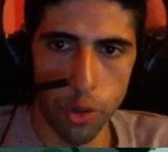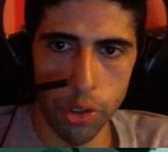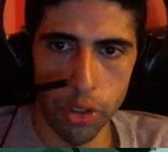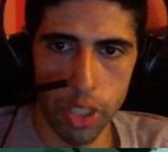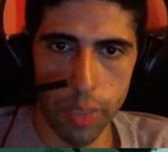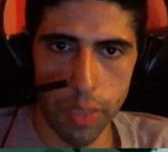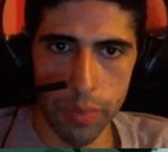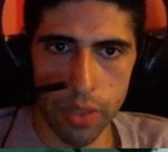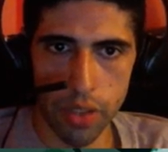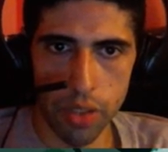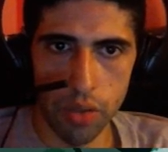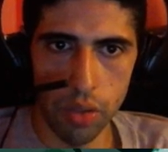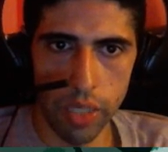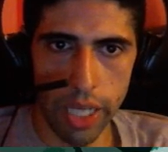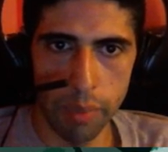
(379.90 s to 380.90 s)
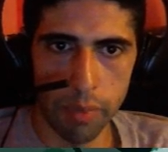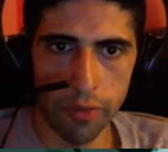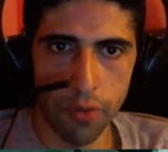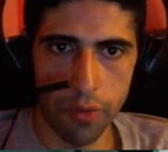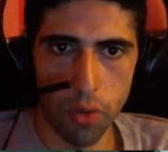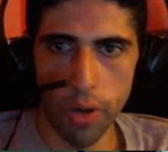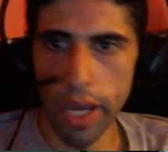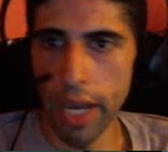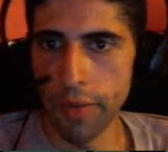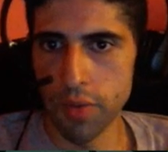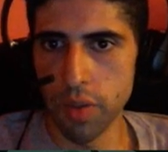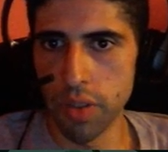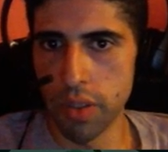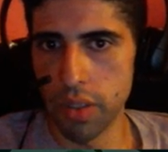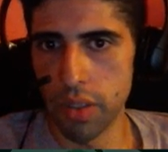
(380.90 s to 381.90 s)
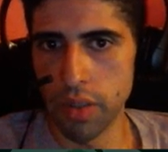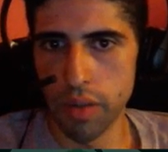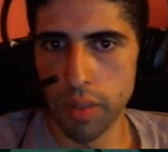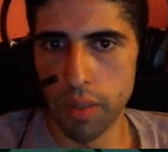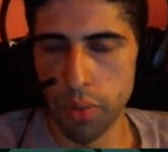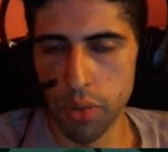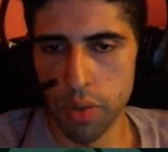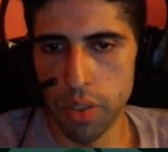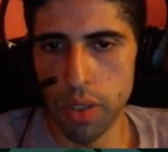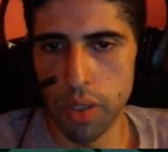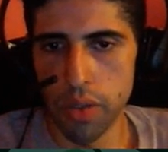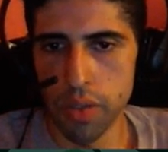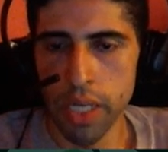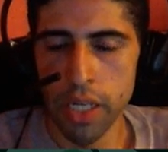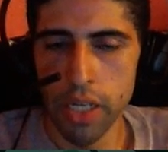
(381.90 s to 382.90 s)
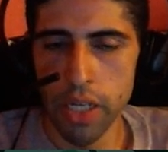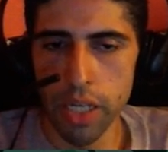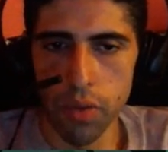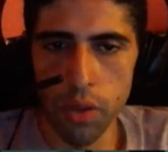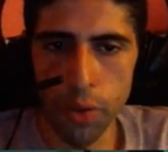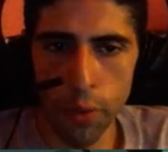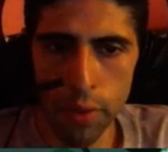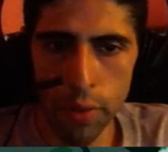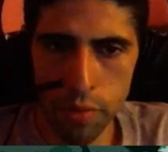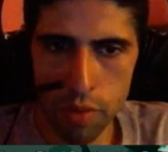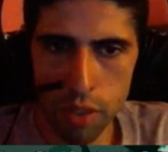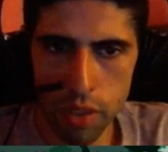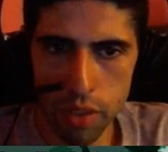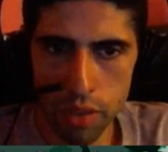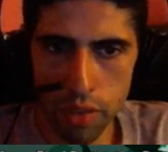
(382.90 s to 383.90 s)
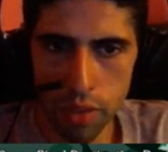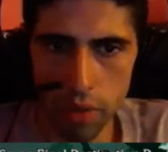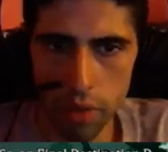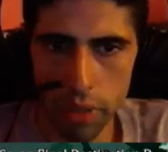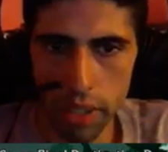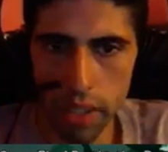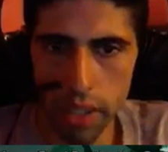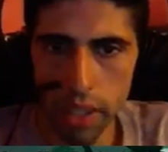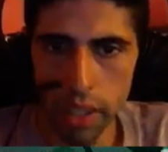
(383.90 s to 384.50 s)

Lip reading: your jump so that you land before or after the boost goes. You're going to roll through some tucks here real quick.